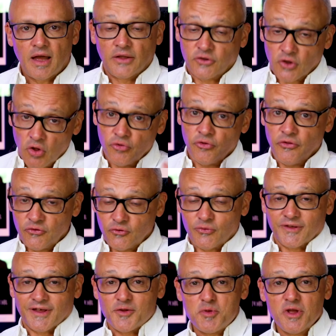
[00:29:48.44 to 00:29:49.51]
I told you this
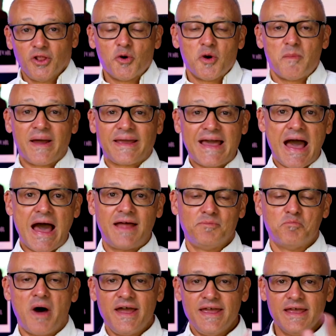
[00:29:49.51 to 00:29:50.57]
was gonna be a long one. My
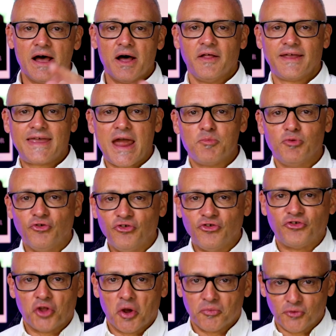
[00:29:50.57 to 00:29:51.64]
camera
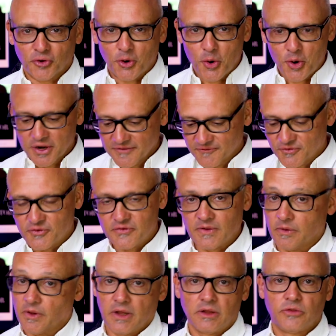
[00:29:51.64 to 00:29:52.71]
just stopped recording for a
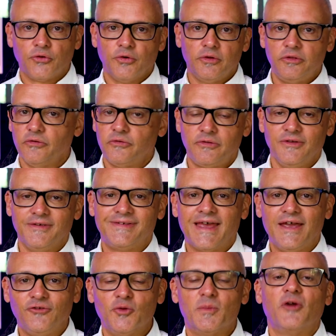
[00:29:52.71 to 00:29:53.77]
second. Like, dude, you're
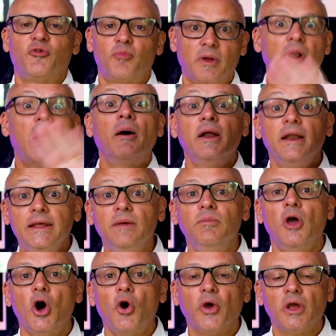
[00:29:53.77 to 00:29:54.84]
saying too much. But I'm gonna keep
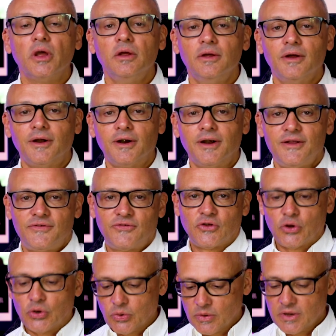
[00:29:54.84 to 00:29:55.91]
going. All right,
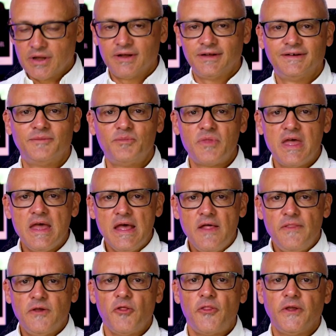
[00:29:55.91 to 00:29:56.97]
so
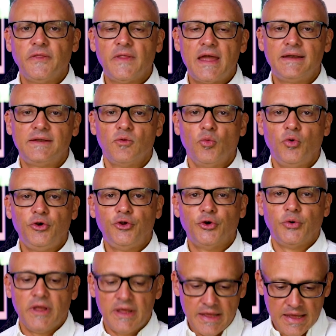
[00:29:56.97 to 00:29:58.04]
the other thing that we're
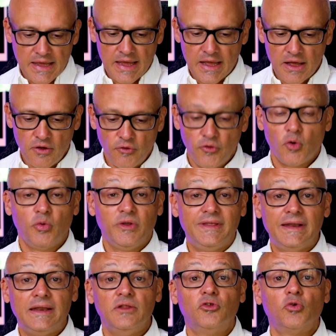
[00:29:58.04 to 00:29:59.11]
doing, that we
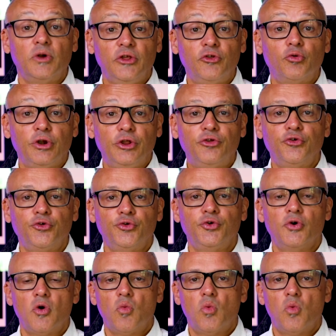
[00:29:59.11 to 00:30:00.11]
did in 2022